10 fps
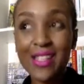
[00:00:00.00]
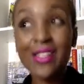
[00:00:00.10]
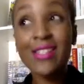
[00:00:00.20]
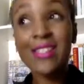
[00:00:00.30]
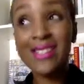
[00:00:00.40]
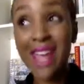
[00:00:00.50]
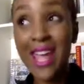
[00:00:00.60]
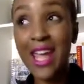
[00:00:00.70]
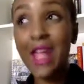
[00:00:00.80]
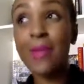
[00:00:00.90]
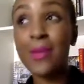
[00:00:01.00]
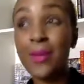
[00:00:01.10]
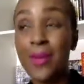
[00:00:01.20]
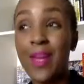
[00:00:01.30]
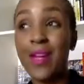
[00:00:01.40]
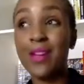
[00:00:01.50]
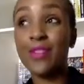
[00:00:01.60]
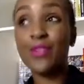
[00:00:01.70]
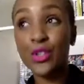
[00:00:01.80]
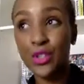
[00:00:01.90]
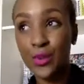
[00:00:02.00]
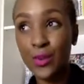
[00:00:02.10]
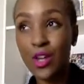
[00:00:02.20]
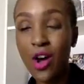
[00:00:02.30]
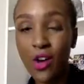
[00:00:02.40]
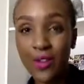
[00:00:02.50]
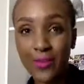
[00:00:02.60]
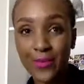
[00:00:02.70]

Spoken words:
staying prepared for too long.